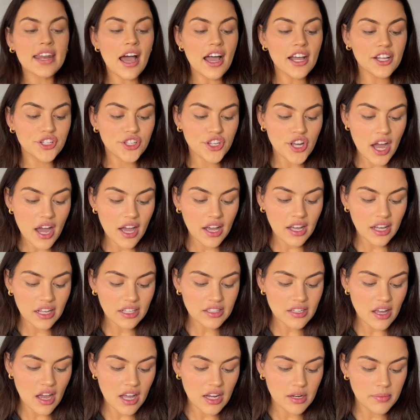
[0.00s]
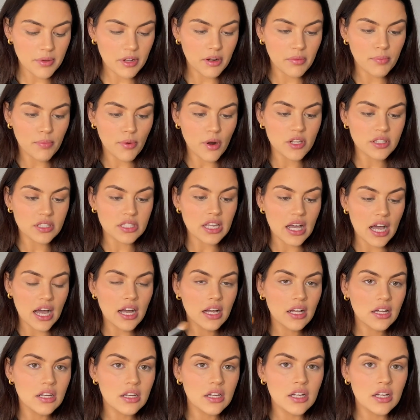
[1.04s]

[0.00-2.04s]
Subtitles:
I chuck a tiny bit of bronzer